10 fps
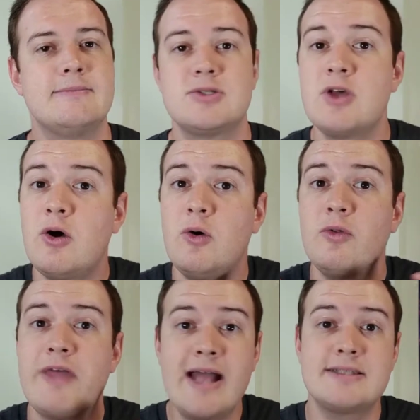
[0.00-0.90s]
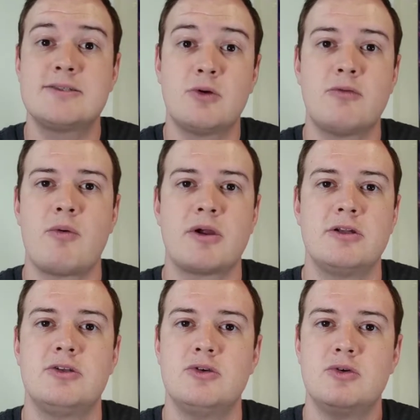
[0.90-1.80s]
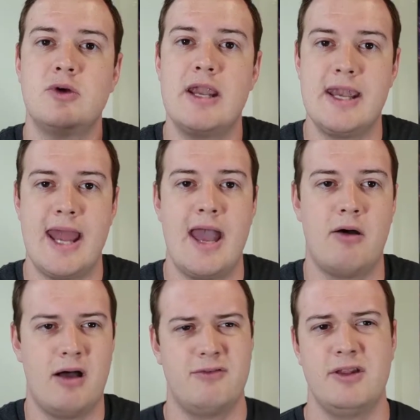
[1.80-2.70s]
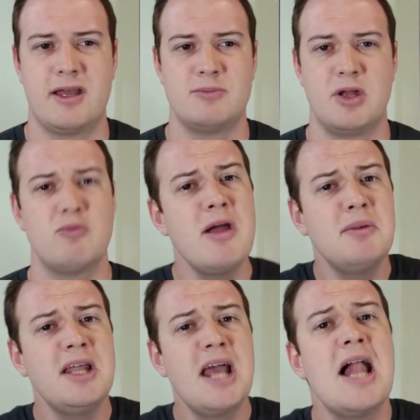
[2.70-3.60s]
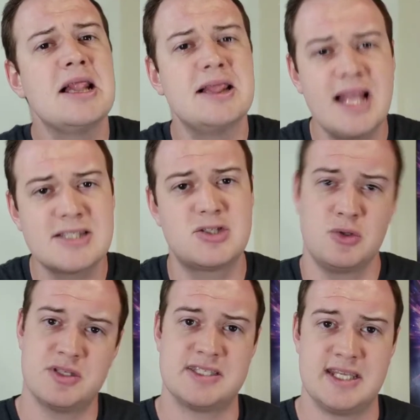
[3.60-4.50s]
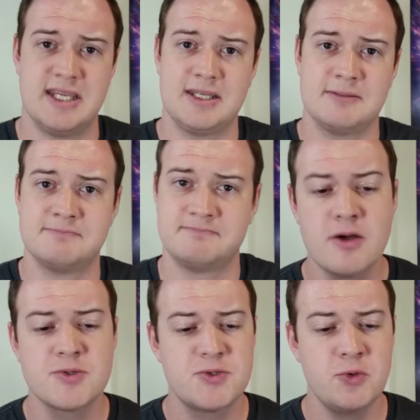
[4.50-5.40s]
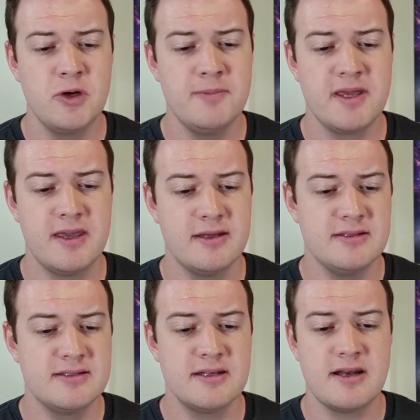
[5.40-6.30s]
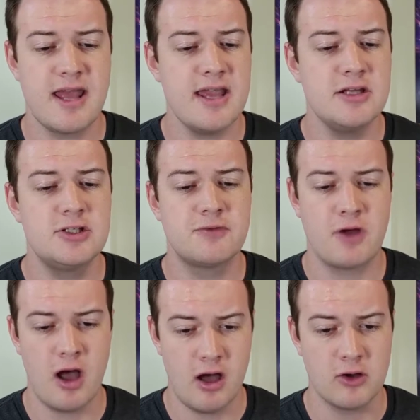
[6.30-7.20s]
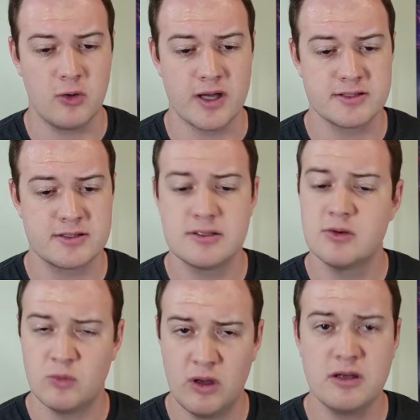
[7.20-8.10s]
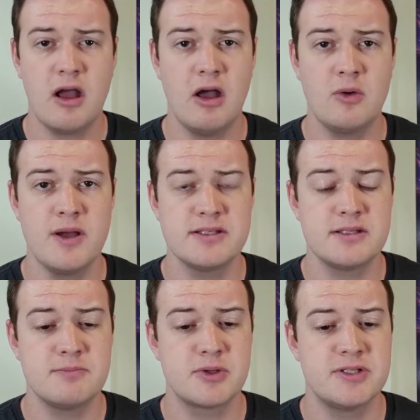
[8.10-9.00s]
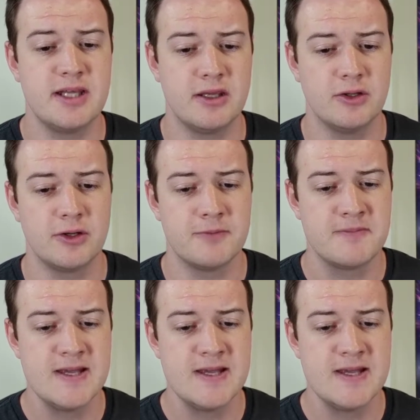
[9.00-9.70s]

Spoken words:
So that's sort of what we're going to do now. I feel like I'm done rambling. Let's do the scene. Our story begins in an age of conquest. One conquest in particular.